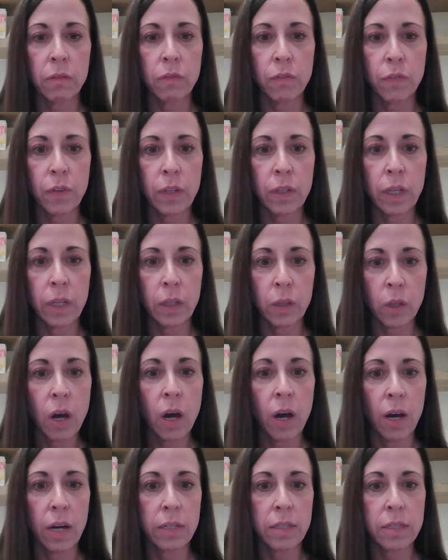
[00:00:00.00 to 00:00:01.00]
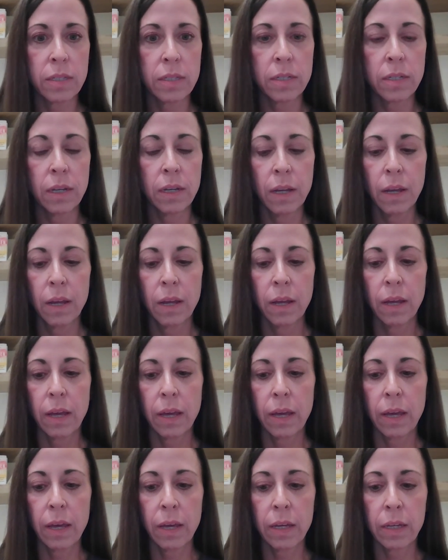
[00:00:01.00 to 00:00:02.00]
feeling lost
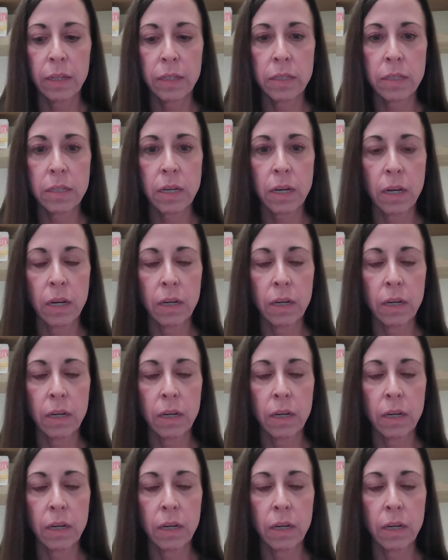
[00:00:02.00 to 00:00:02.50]
and